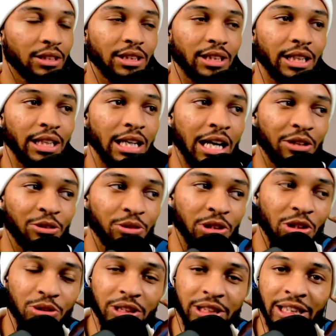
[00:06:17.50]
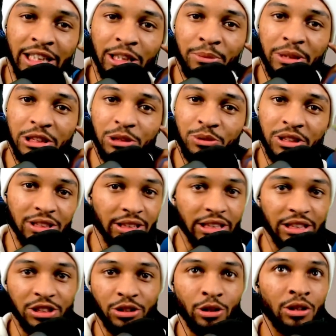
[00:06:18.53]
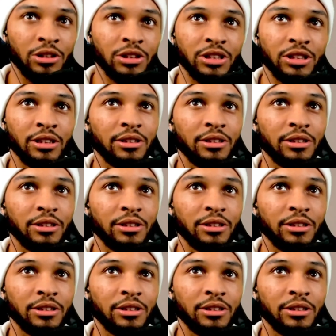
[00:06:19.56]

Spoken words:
And I don't know, the enemies would just get stronger?